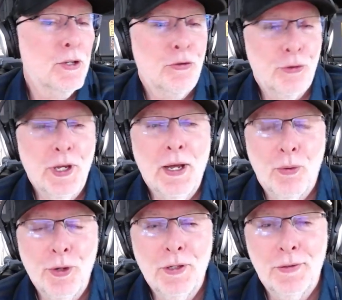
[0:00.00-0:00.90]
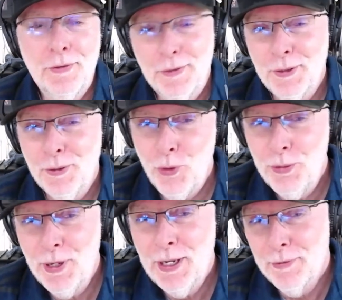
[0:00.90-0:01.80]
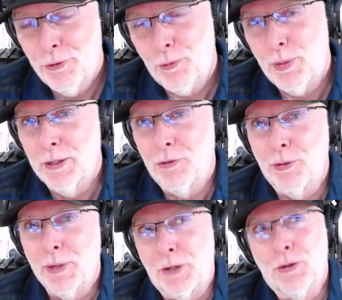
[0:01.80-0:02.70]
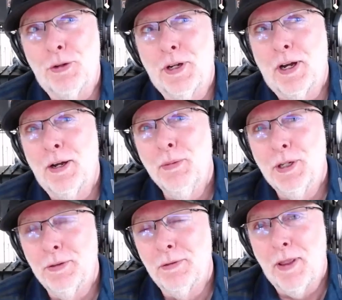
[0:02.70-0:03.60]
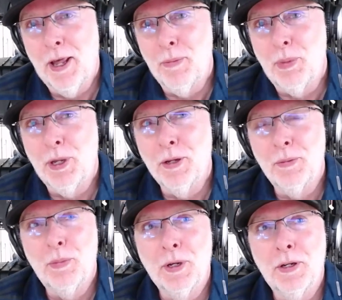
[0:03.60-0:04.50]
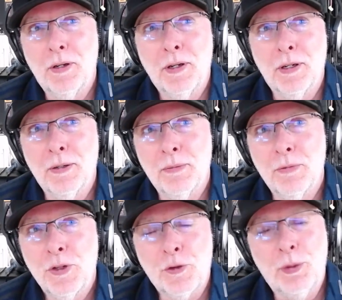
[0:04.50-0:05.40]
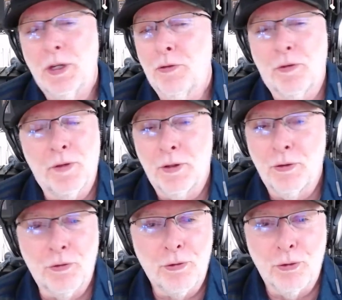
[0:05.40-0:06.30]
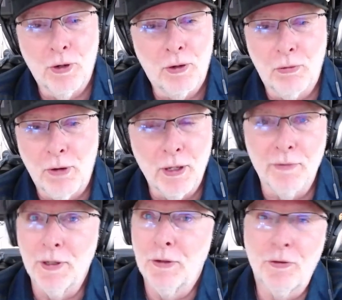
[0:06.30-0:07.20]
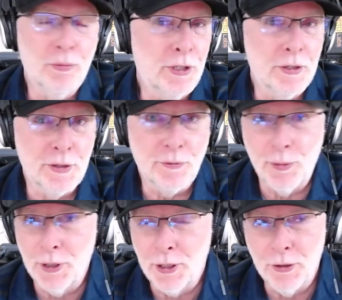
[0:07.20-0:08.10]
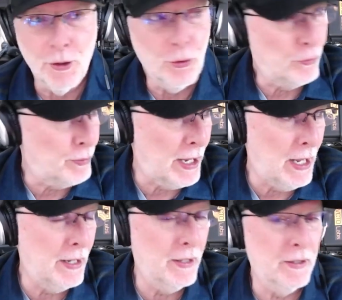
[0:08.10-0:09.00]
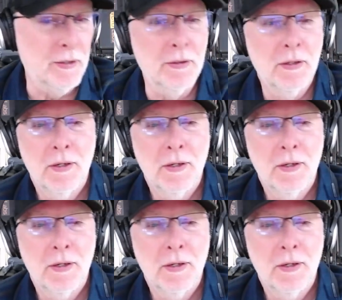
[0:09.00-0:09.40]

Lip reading: So yeah, we may have spent some extra time on that bit, but just because of the historical relevance, because everybody knows about it, and